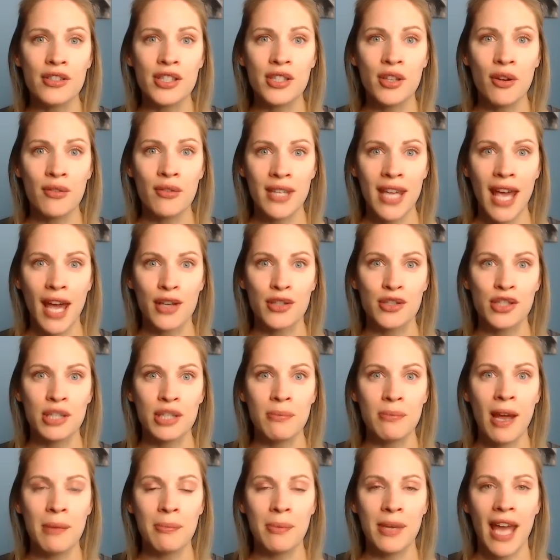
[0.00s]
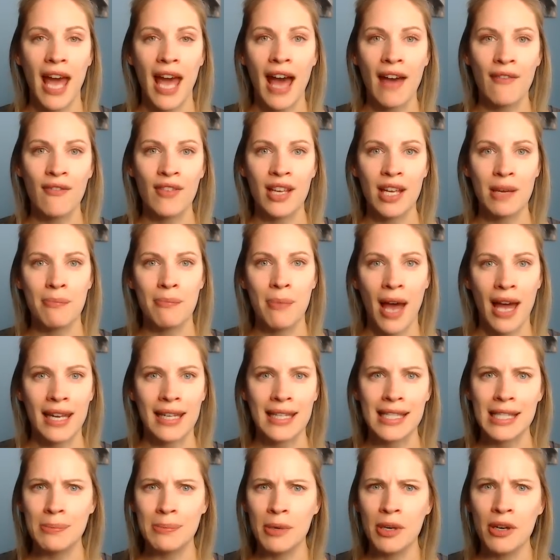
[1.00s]
So, yeah, she might be having a bad
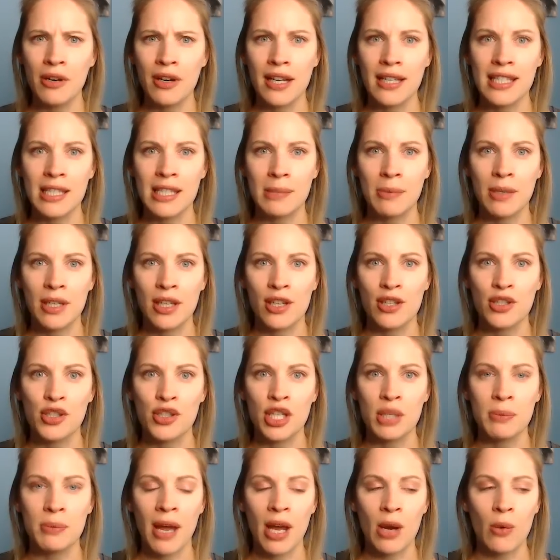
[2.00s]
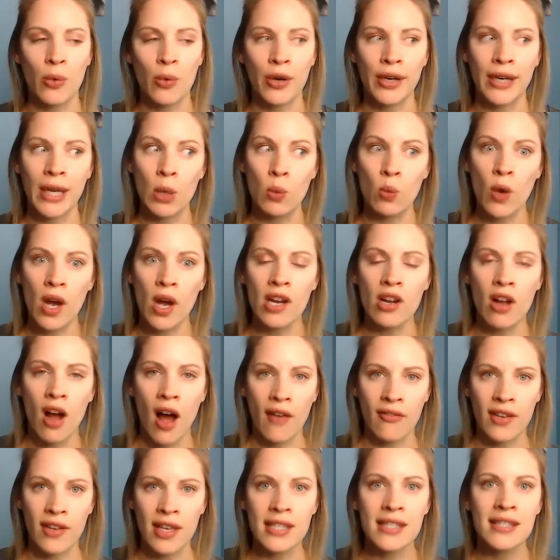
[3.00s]
experience because she might work in one
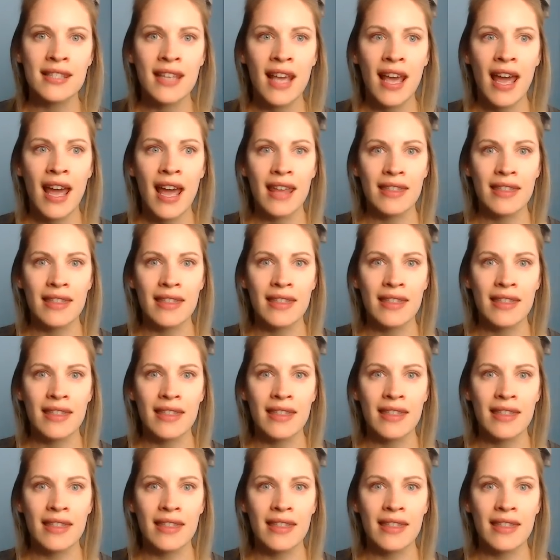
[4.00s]
office.